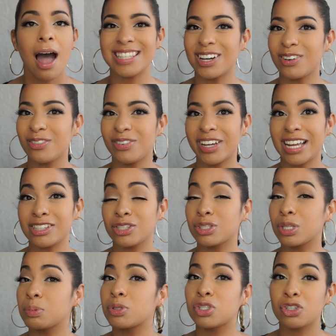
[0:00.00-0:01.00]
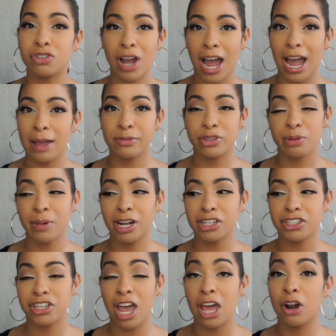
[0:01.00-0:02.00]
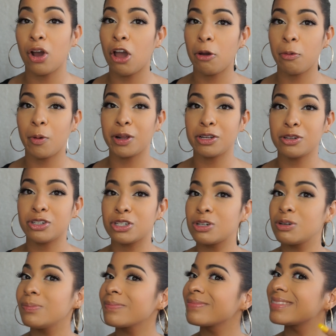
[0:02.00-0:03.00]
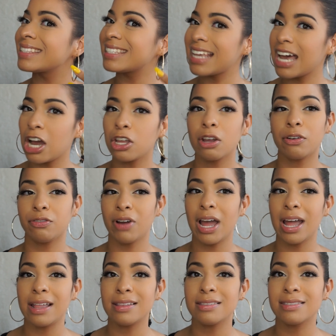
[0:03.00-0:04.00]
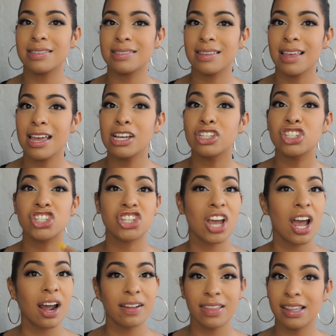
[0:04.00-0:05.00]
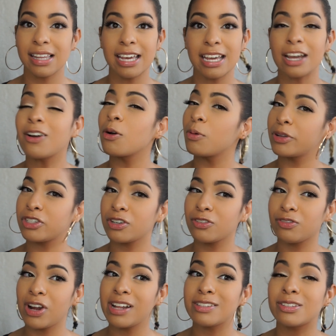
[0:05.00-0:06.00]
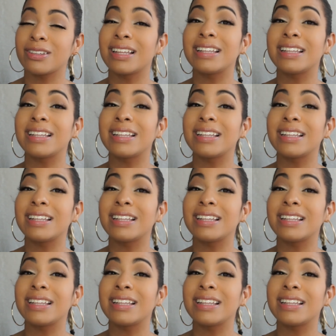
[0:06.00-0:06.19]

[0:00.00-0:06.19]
Don't forget to subscribe to my channel, and when you do, tell your friends. Share the link with your friends so